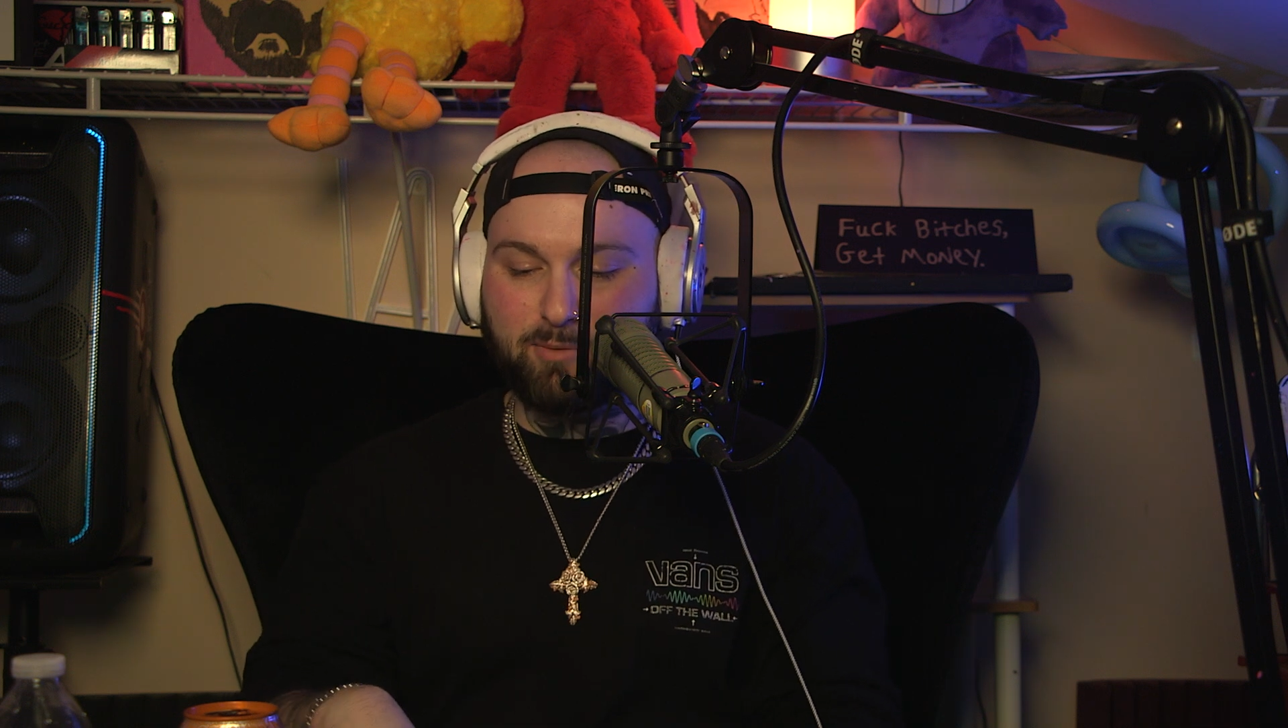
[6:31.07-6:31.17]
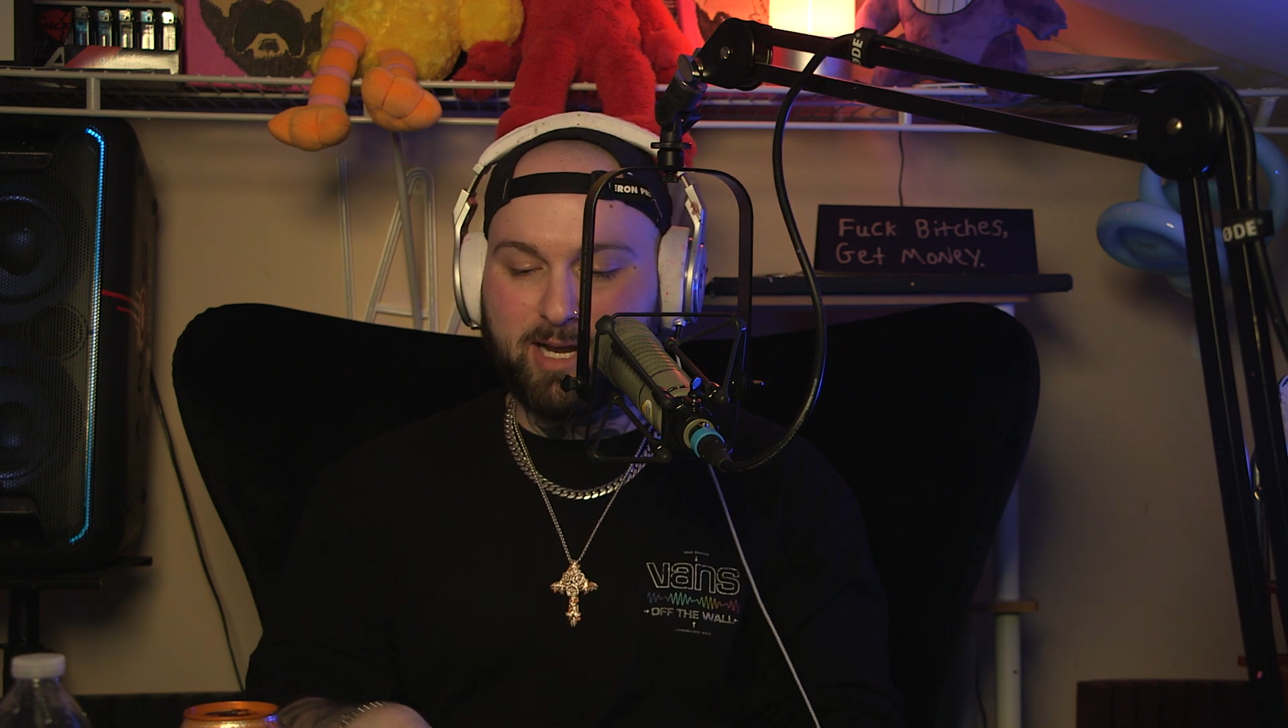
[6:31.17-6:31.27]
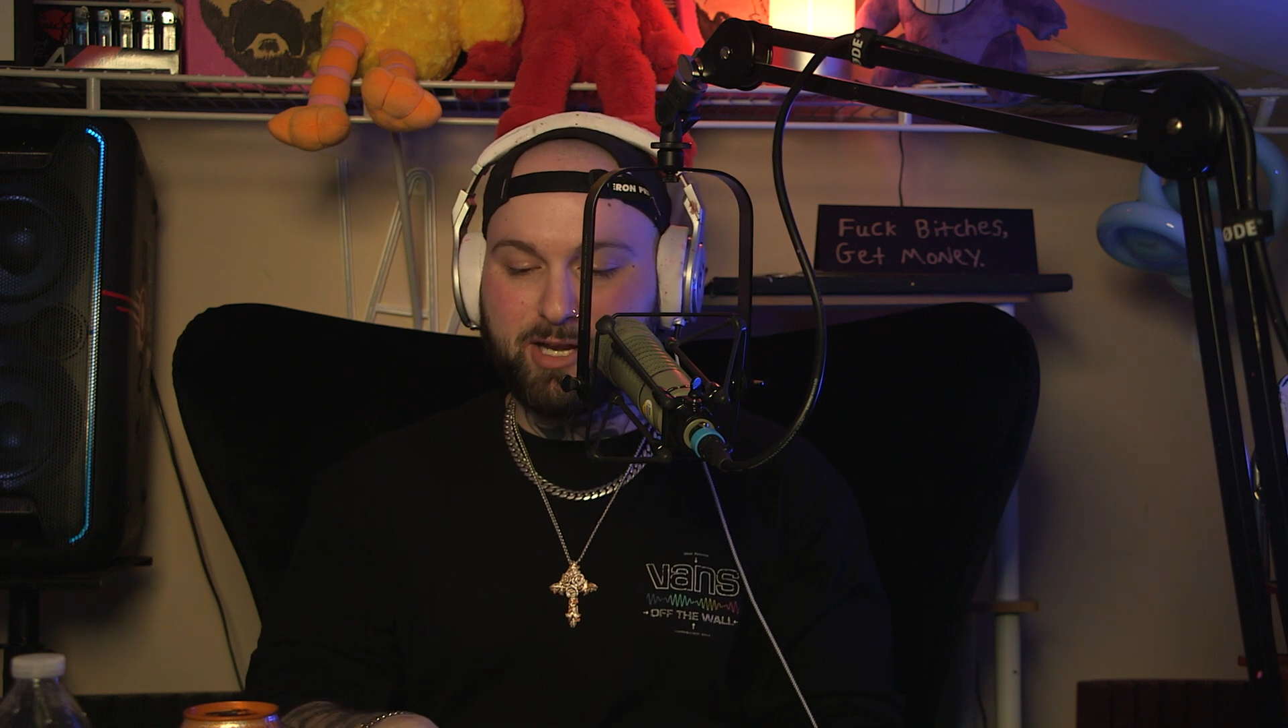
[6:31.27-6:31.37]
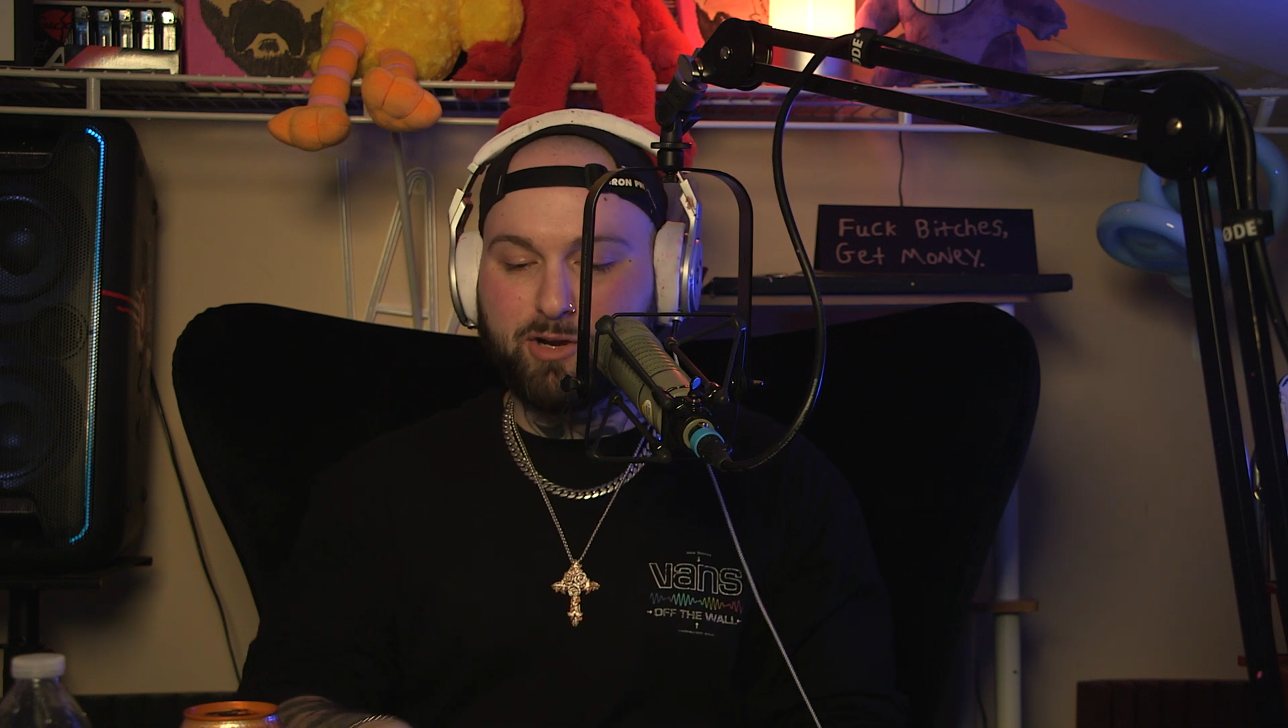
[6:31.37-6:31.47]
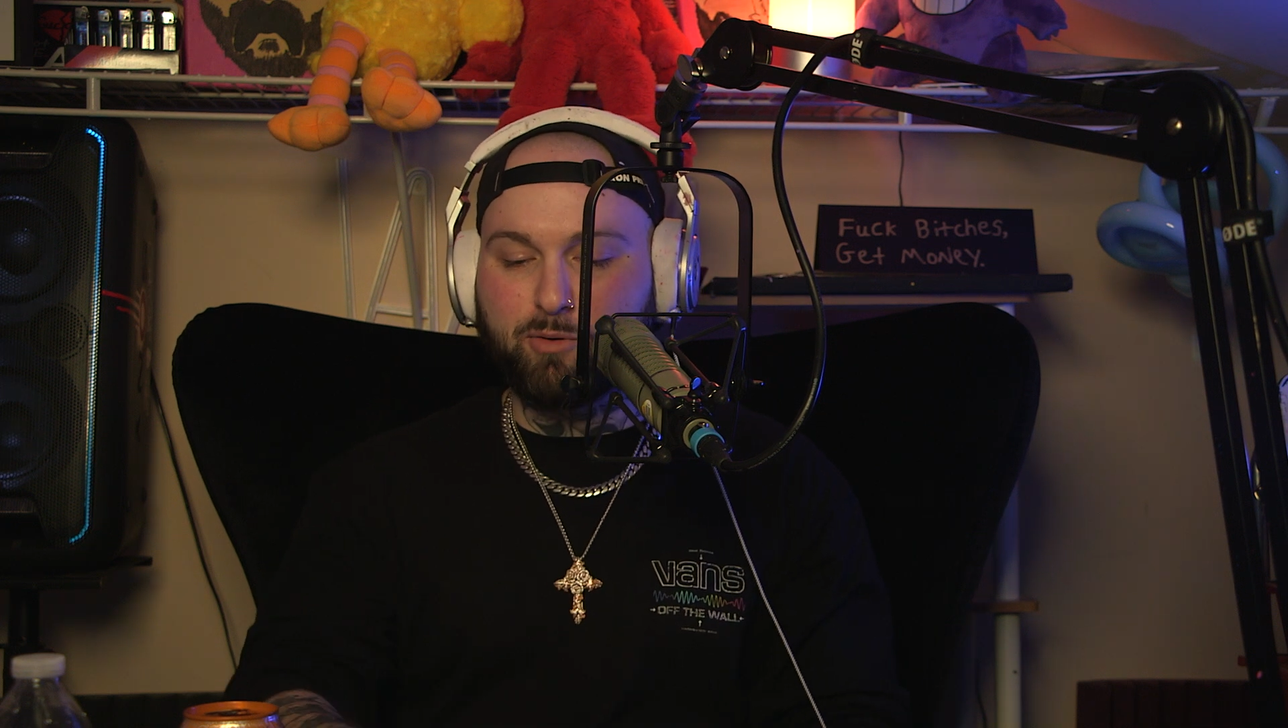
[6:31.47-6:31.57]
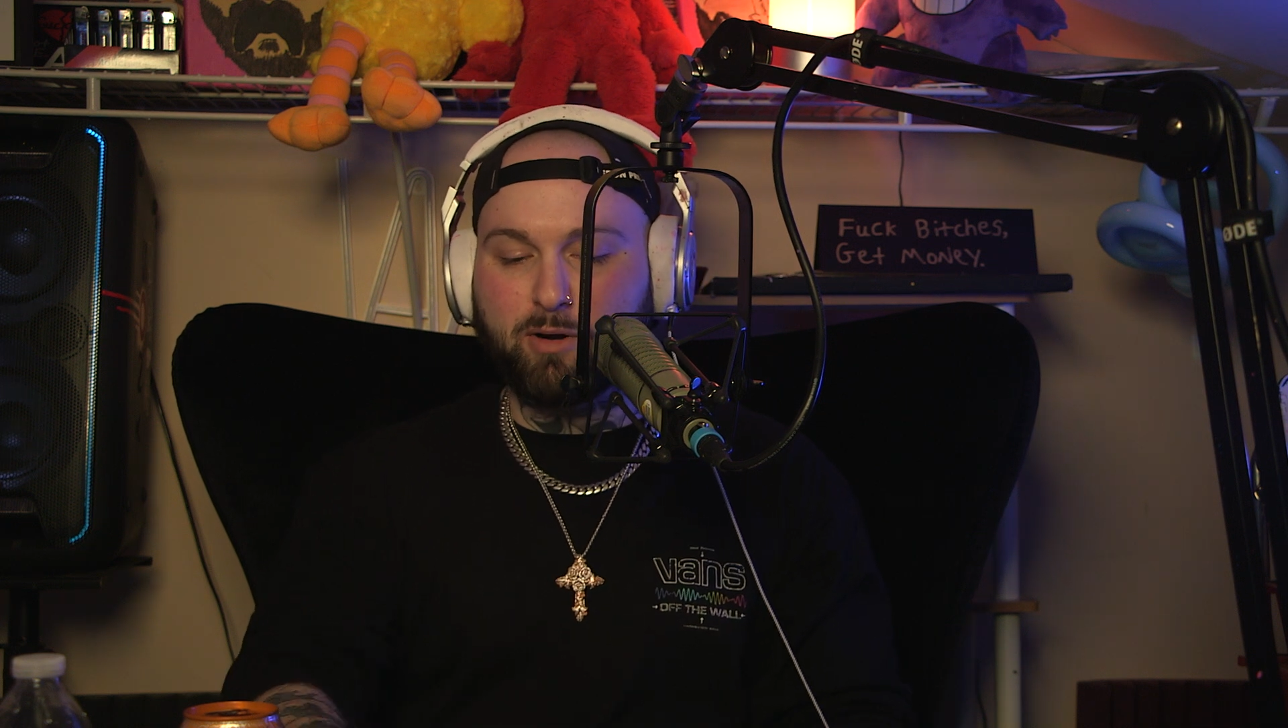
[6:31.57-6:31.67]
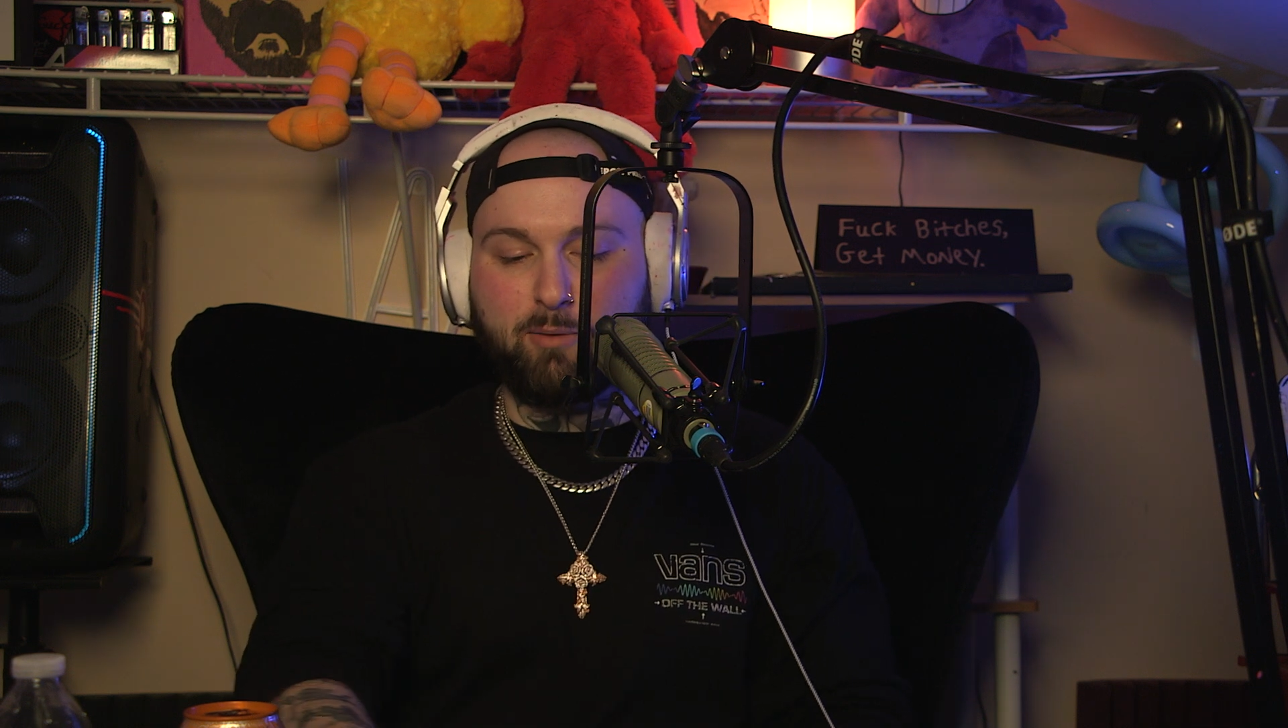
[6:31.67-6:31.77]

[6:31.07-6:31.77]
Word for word: where I knew where I